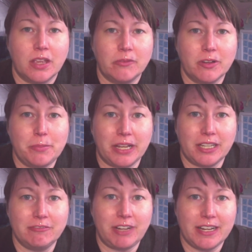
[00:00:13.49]
Rebecca
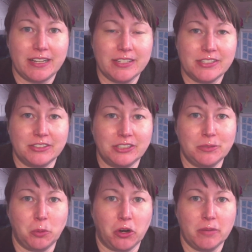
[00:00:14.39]
invited us to learn
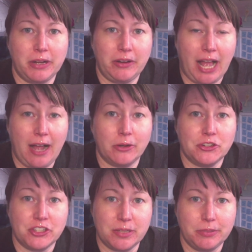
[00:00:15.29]
more about how
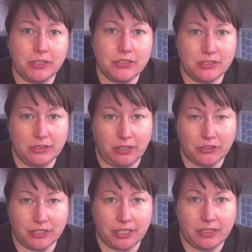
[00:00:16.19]
she builds an
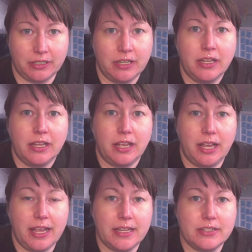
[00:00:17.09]
altar
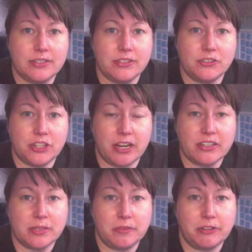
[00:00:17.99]
and to share
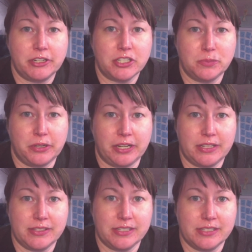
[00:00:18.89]
some of her
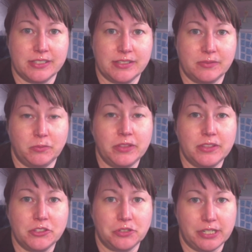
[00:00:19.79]
experiences with this
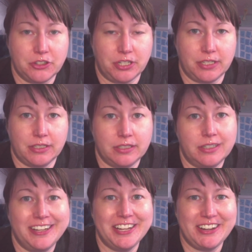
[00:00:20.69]
tradition
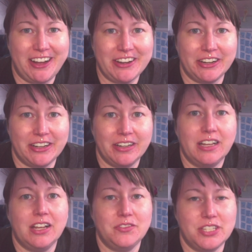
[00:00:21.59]
in honor
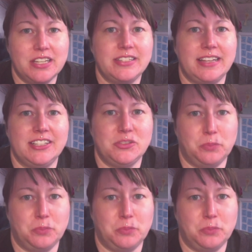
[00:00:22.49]
of Dia de los